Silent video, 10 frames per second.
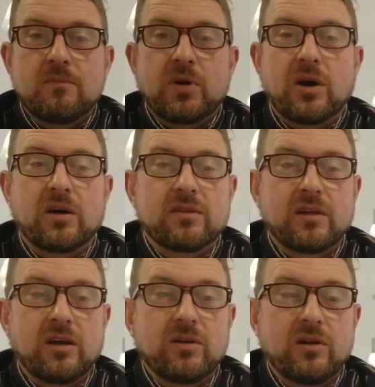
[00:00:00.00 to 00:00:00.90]
But
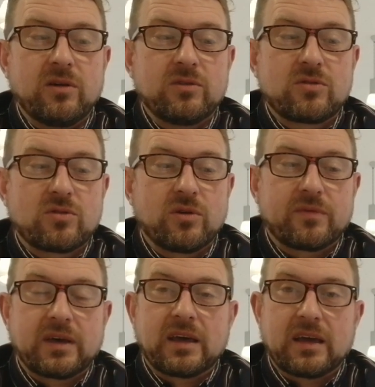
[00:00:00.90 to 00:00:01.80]
the long and short
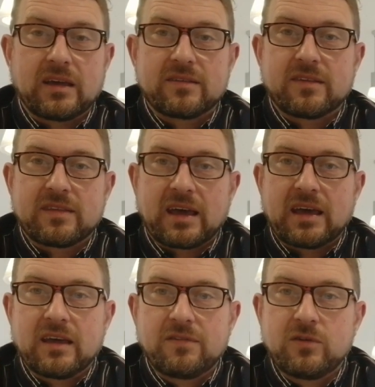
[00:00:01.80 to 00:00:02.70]
of it is
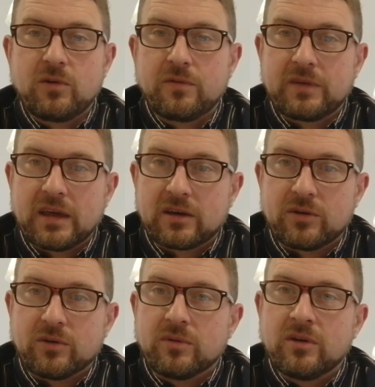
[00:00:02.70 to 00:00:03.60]
that if your
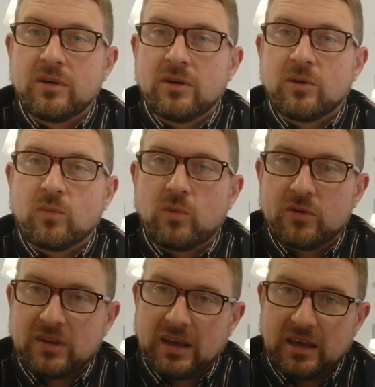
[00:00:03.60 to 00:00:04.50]
vehicle
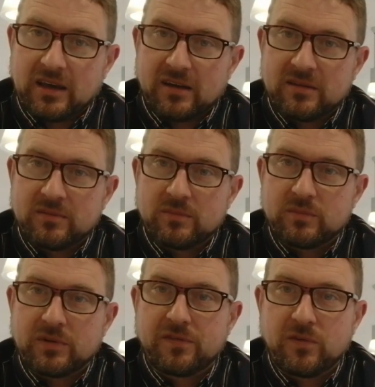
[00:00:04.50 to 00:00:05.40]
was here
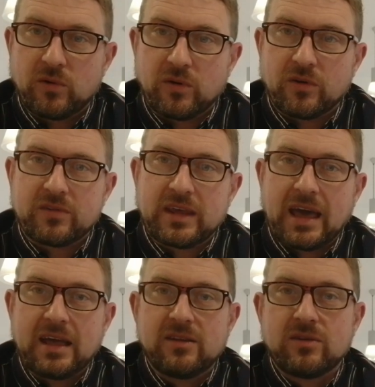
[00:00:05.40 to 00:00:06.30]
before
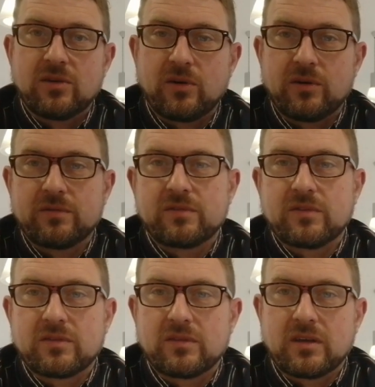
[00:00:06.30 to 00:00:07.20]
the end of
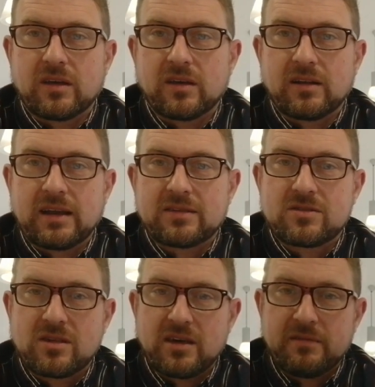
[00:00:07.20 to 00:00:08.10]

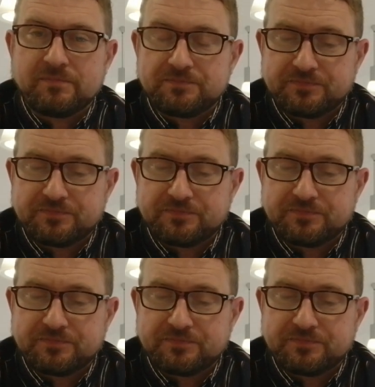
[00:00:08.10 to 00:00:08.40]
last year,